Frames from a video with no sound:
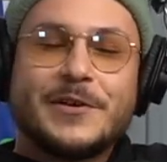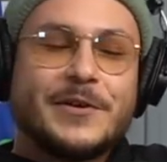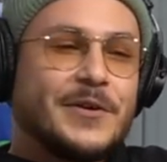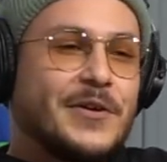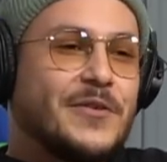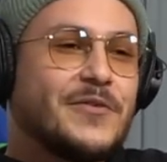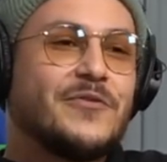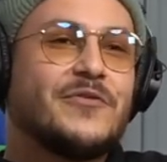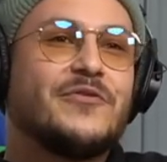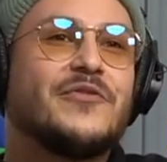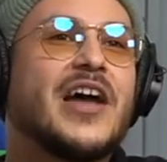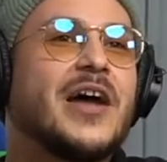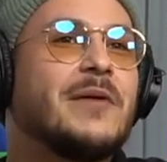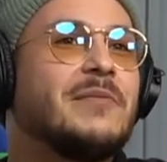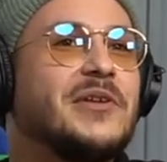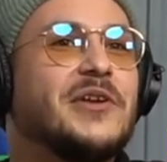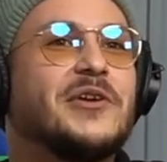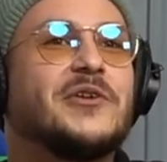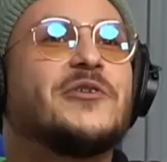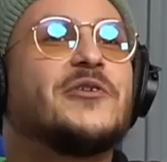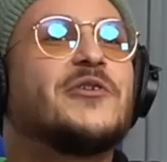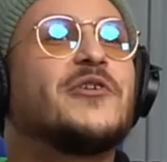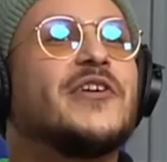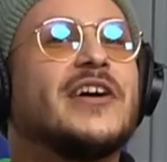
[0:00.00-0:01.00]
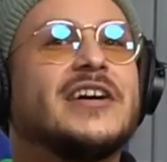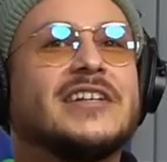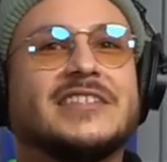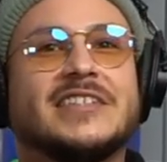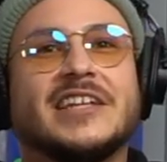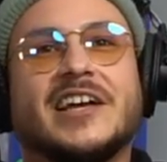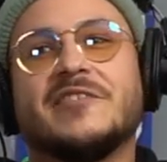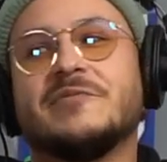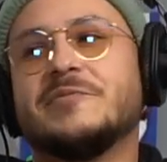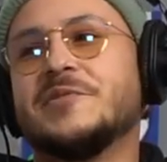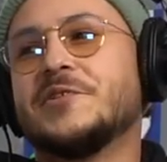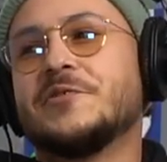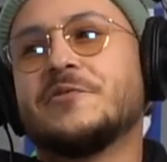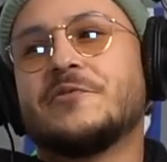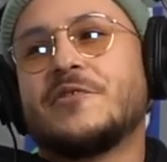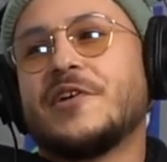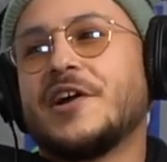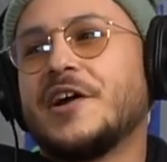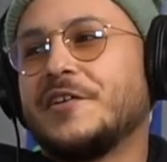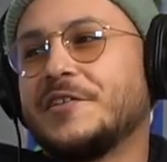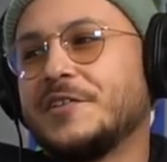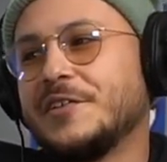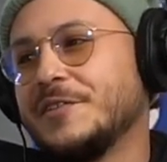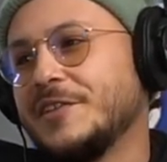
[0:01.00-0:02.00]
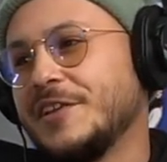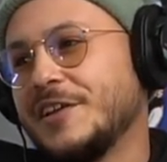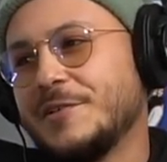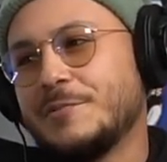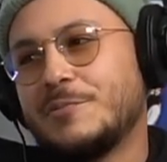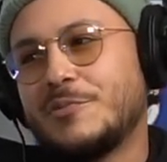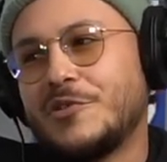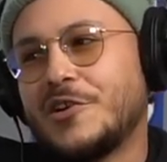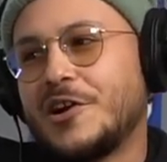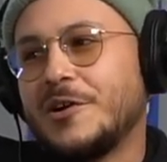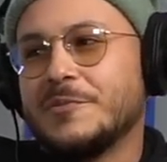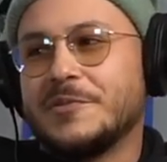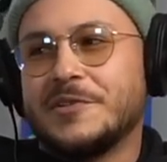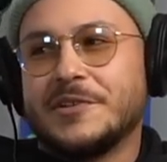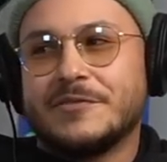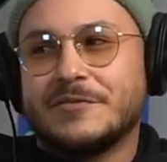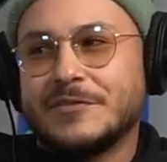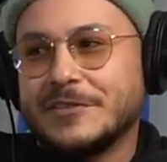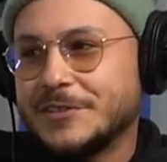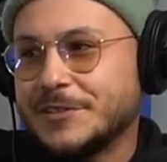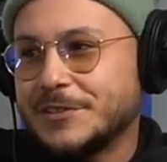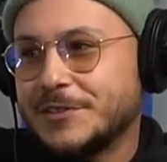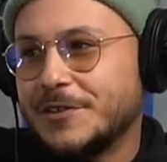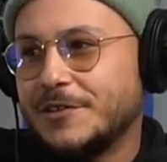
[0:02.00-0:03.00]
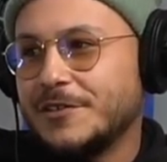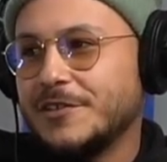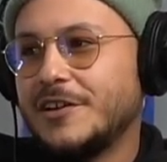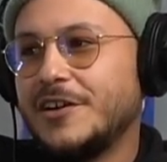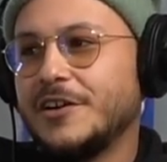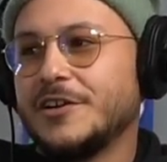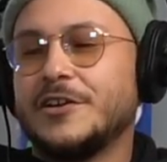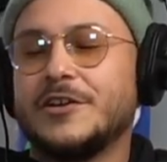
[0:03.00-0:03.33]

family crests that have been around and like prominent for so long, you